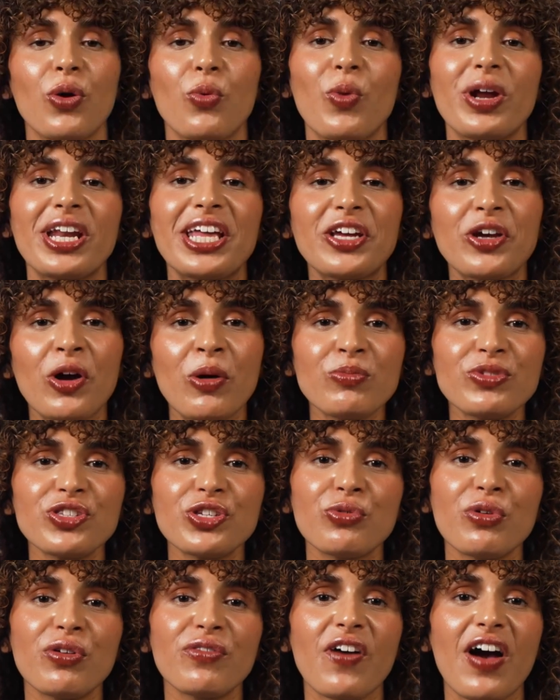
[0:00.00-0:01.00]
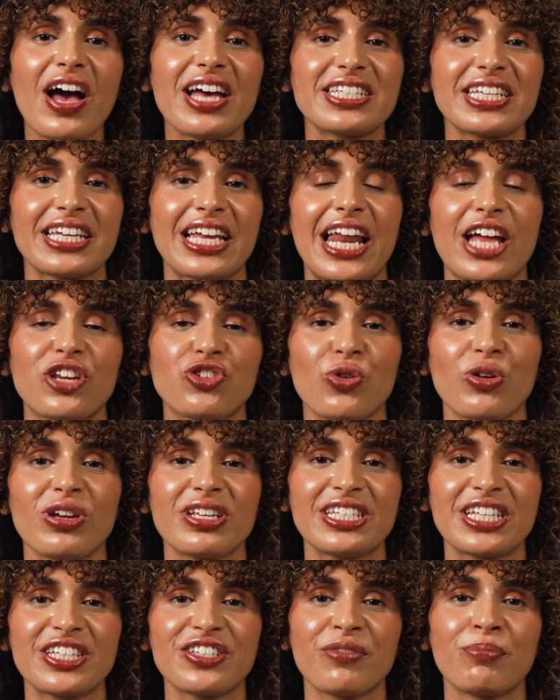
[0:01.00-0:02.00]
When it comes to revising
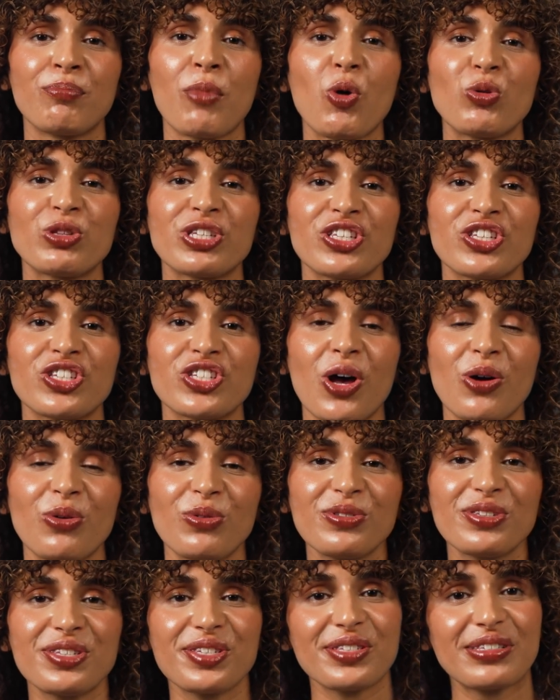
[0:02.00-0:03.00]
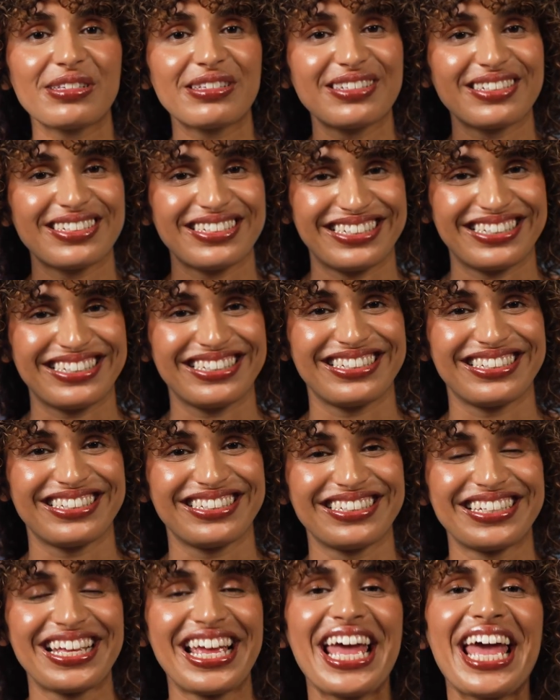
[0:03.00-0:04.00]
electrolysis of molten salts,
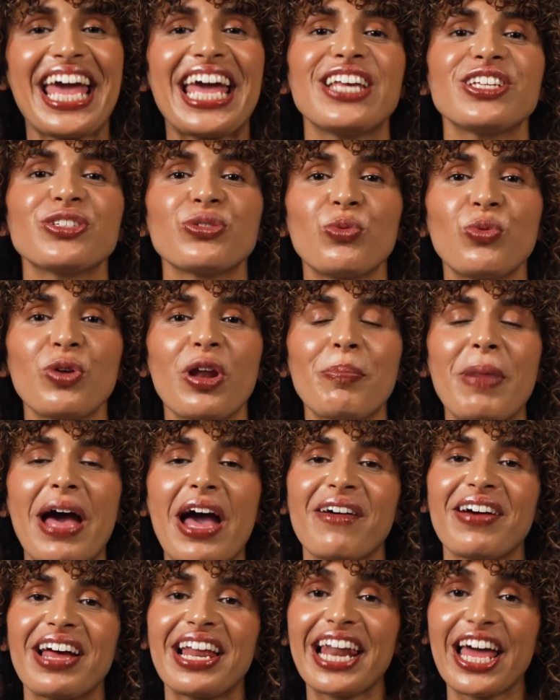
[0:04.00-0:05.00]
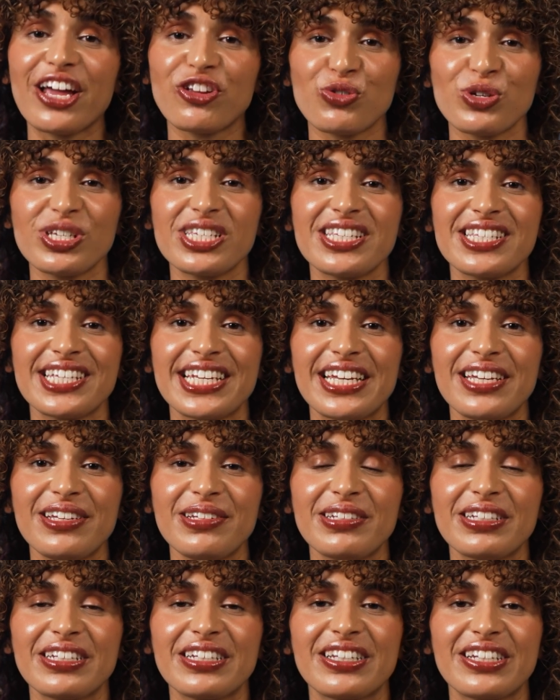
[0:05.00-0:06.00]
it's all about electricity,
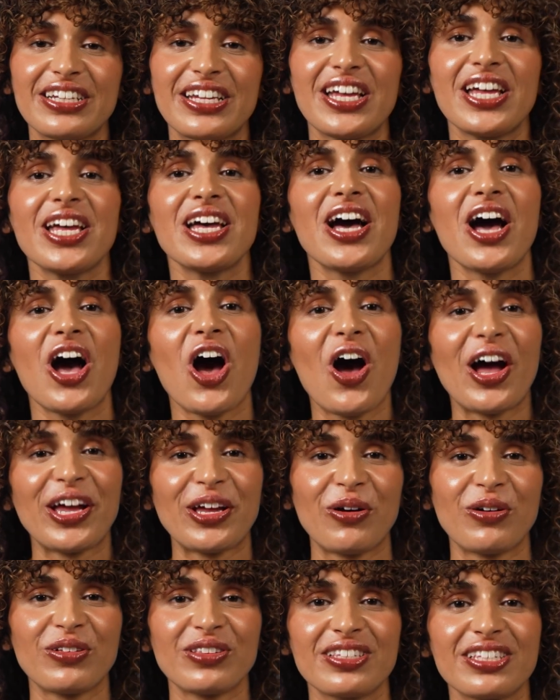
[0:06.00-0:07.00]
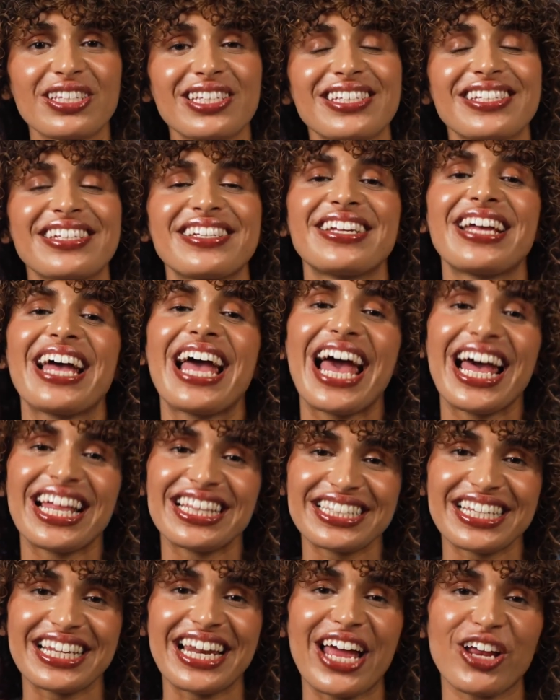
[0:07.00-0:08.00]
ions,
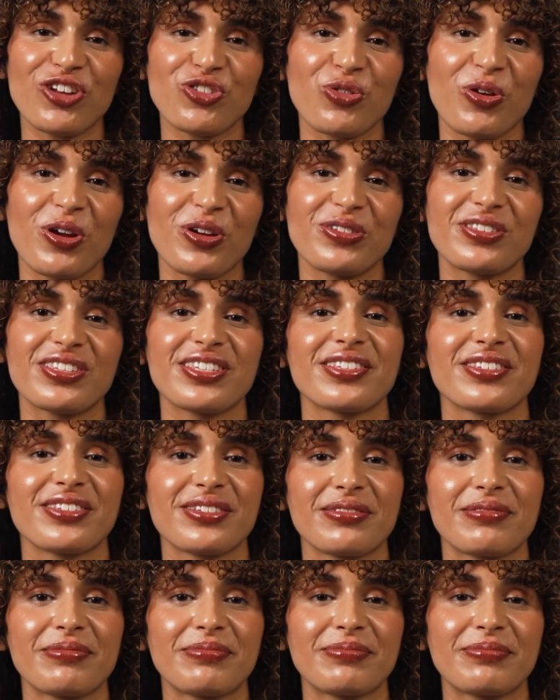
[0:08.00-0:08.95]
and electrodes.